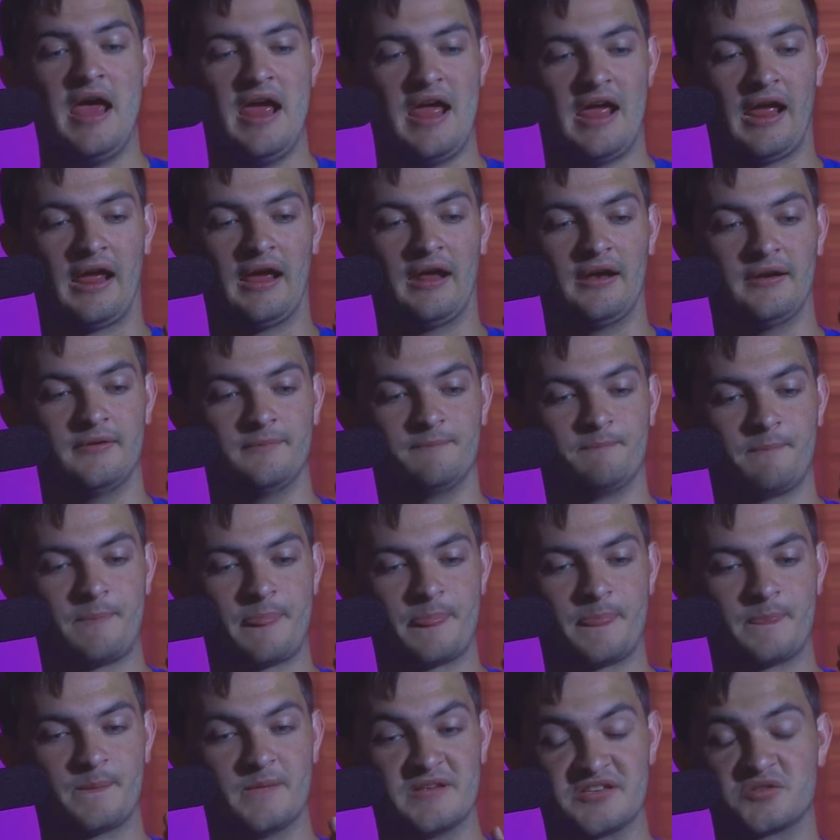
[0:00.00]
And
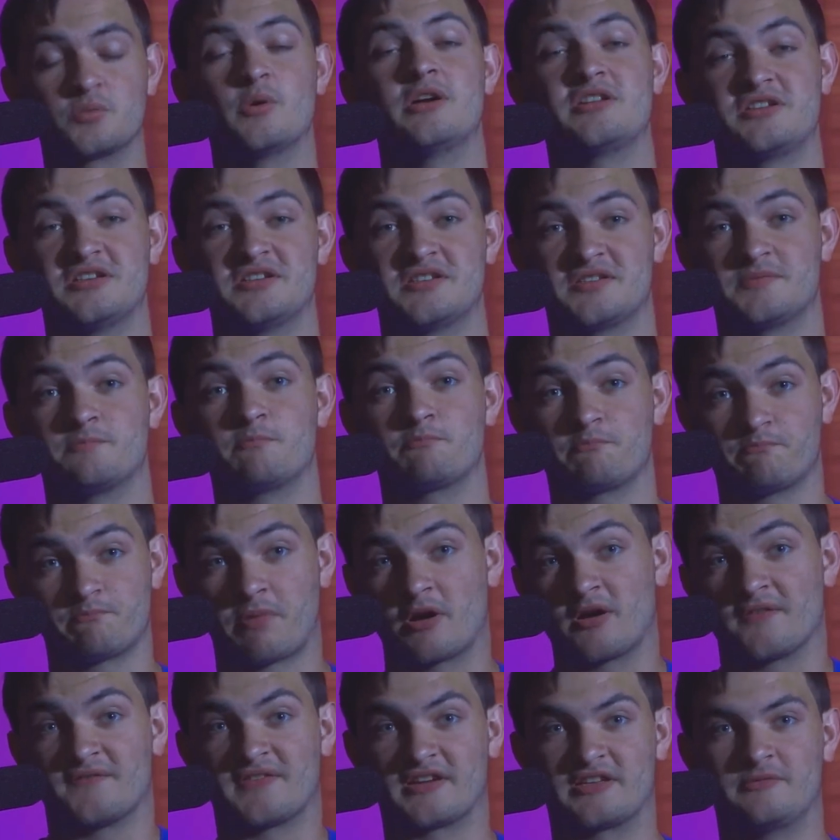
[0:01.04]
the Switch is
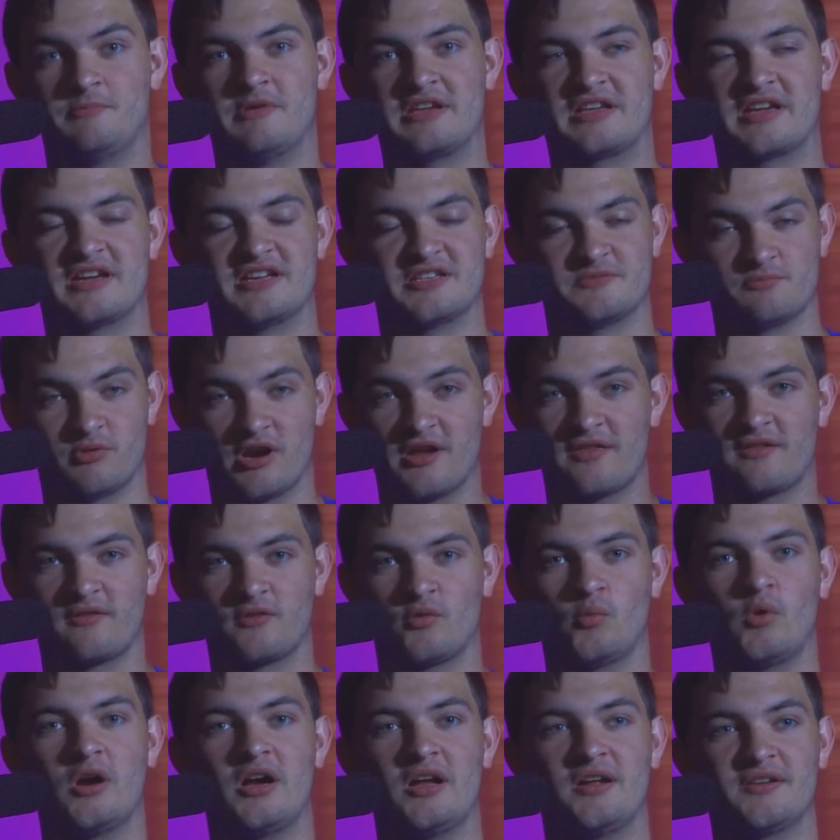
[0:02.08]
perfect because Breath of
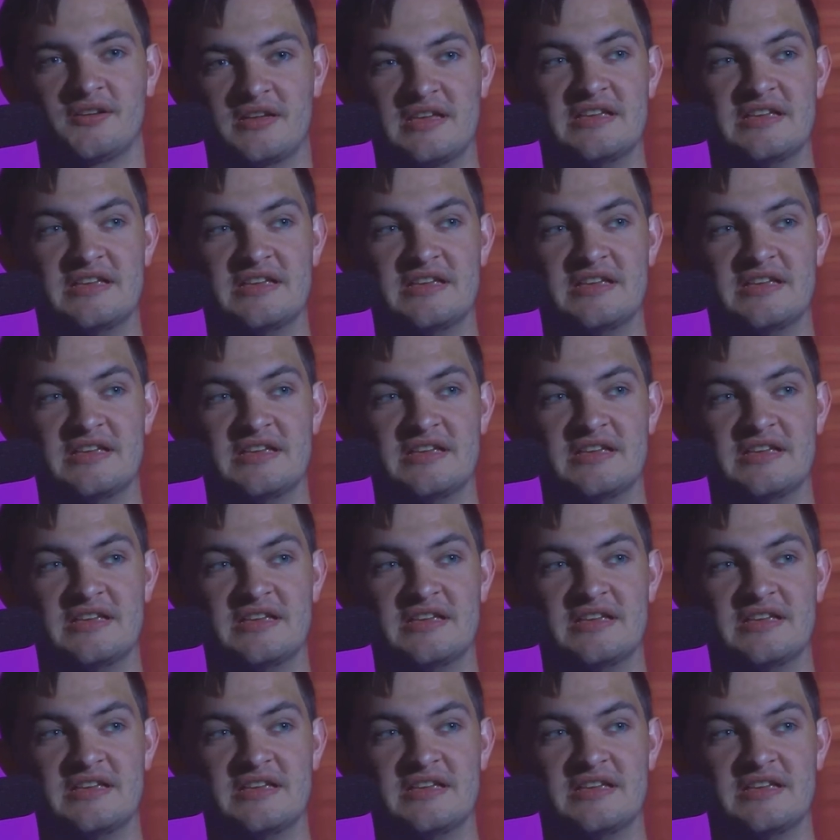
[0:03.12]
the Wild